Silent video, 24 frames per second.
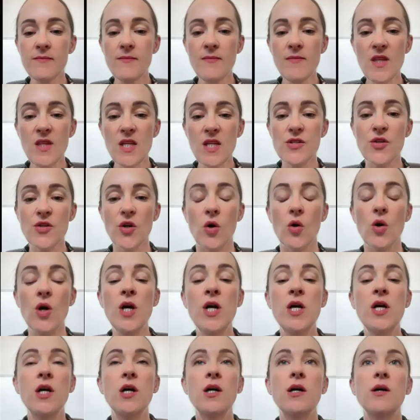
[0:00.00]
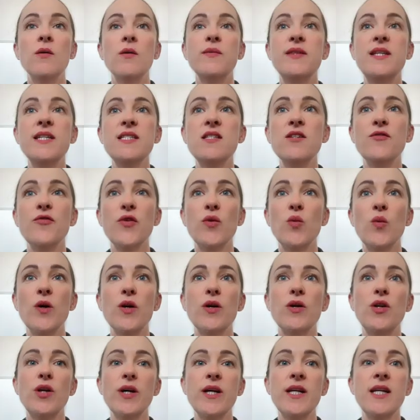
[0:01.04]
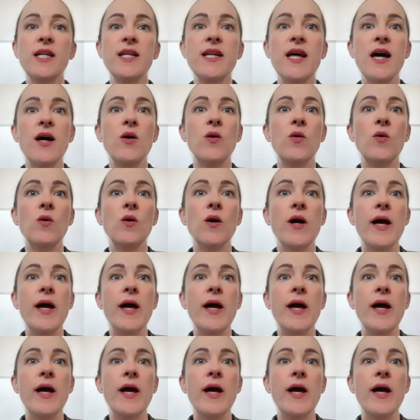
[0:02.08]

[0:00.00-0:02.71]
So, this is we're looking at now